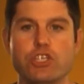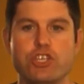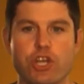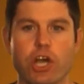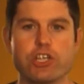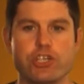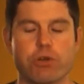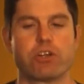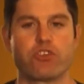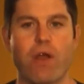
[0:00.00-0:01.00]
judge
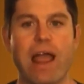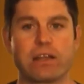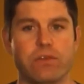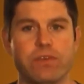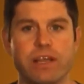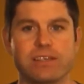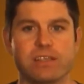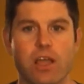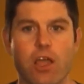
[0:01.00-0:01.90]
your attractiveness